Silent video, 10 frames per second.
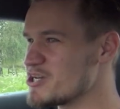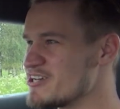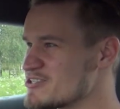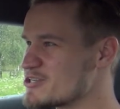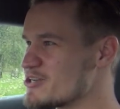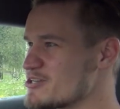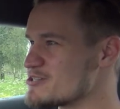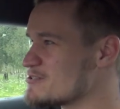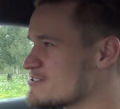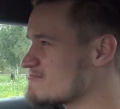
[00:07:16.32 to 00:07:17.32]
as good
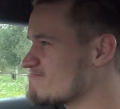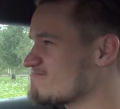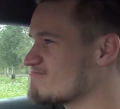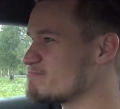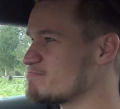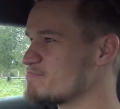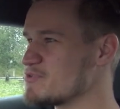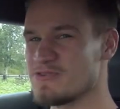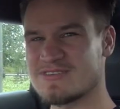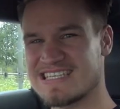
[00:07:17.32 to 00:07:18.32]
as
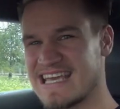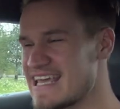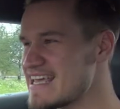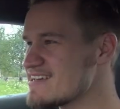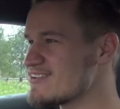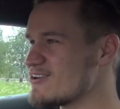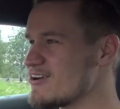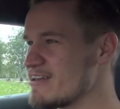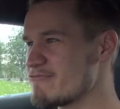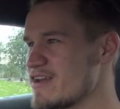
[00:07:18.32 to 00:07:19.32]
you see
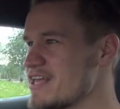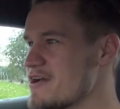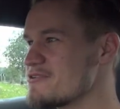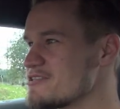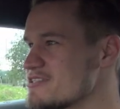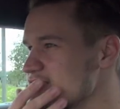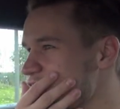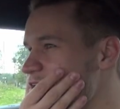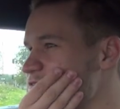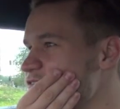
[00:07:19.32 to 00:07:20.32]
in videos and
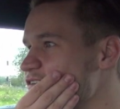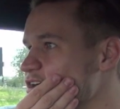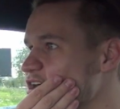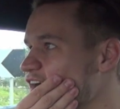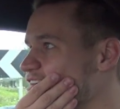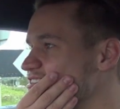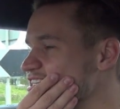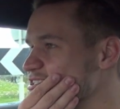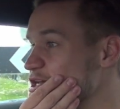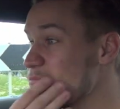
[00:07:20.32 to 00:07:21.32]
stuff? I've
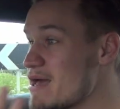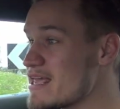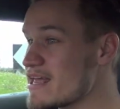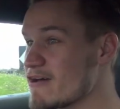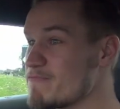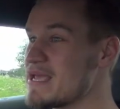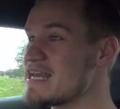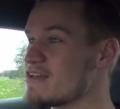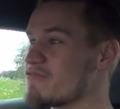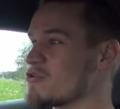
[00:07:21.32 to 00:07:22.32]
seen so many and I've
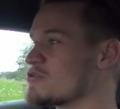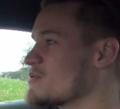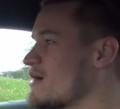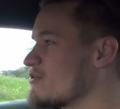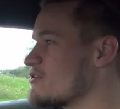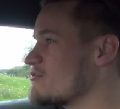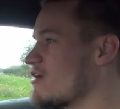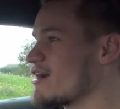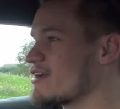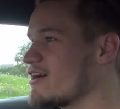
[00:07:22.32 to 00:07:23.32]
been in a few as well.
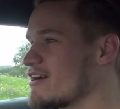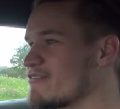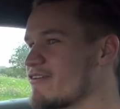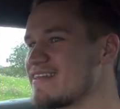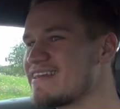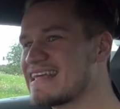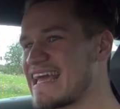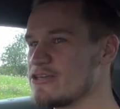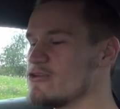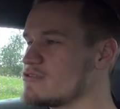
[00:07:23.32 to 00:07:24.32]
I didn't
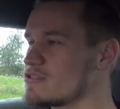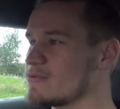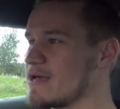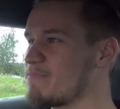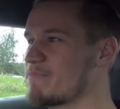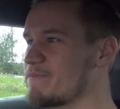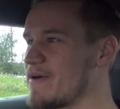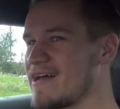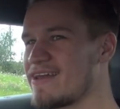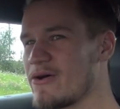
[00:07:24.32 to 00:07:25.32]
get used to it.
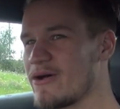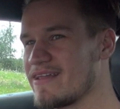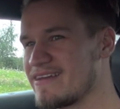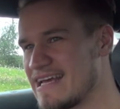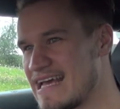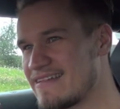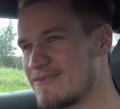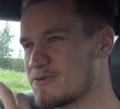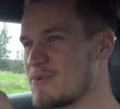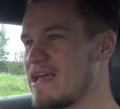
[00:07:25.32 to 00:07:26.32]
I don't know,
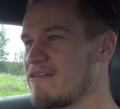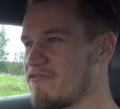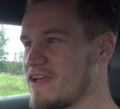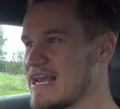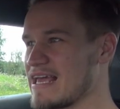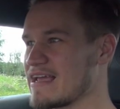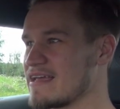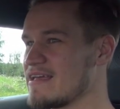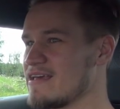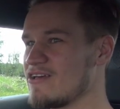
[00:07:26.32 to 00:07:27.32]
there was a weird feeling